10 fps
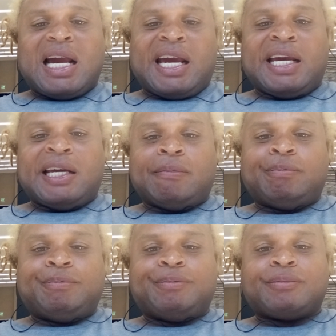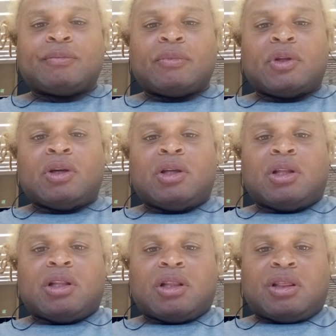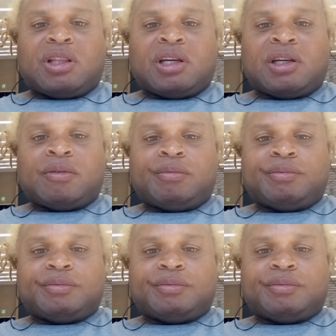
and the